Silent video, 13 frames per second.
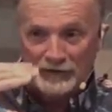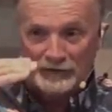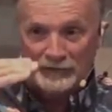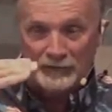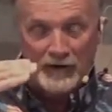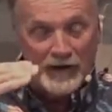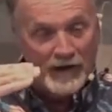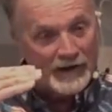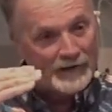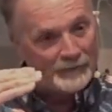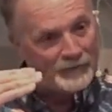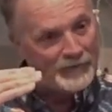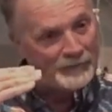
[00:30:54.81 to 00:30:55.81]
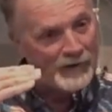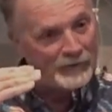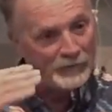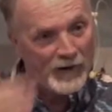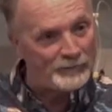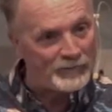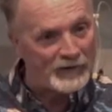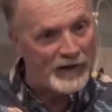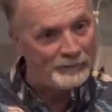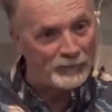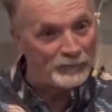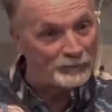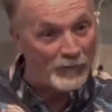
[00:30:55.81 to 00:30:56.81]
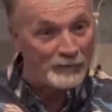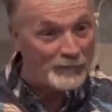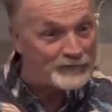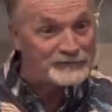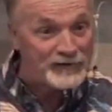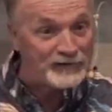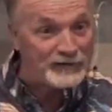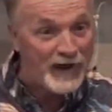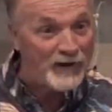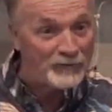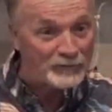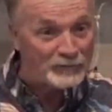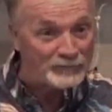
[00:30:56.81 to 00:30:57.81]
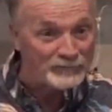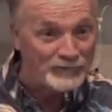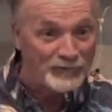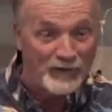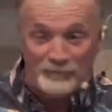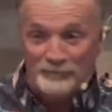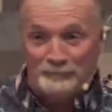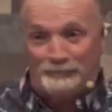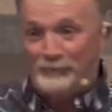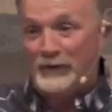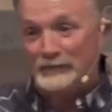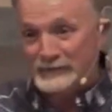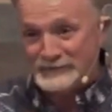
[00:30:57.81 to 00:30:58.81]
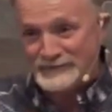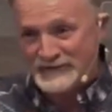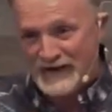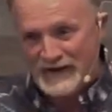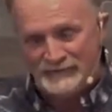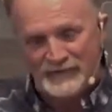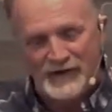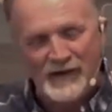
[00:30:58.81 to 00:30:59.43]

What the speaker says: and I'm thinking about grabbing the guy and pulling him on my side of the counter. You know, I'm barely saved.